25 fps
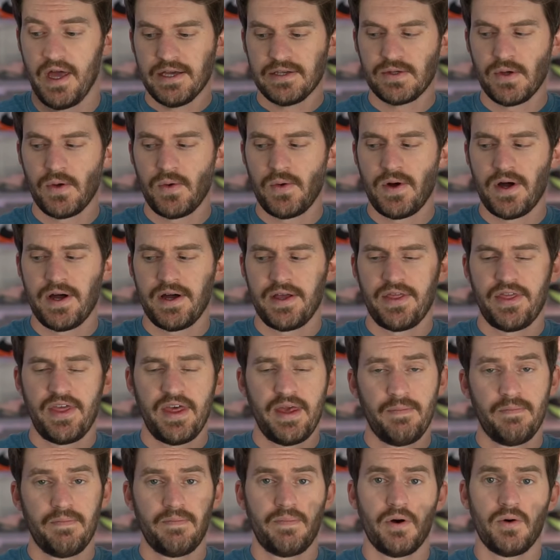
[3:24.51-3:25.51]
So they
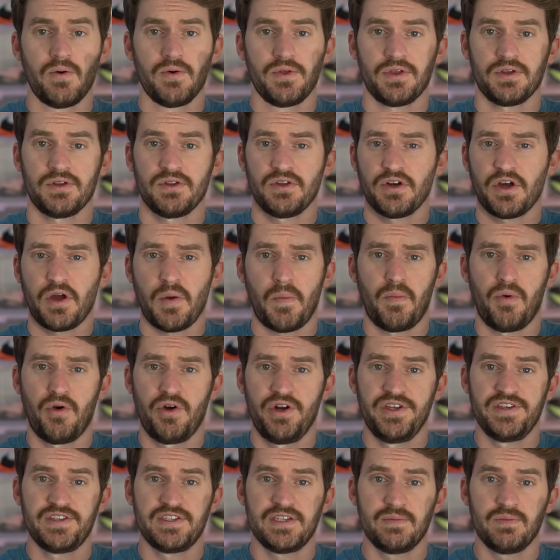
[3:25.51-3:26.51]
both look
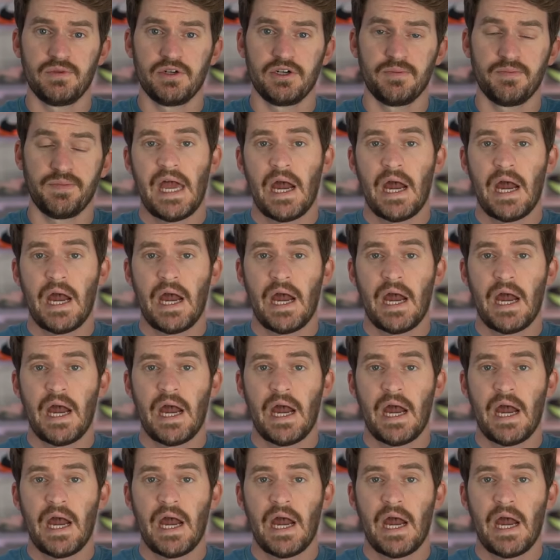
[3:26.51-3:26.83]
pretty similar.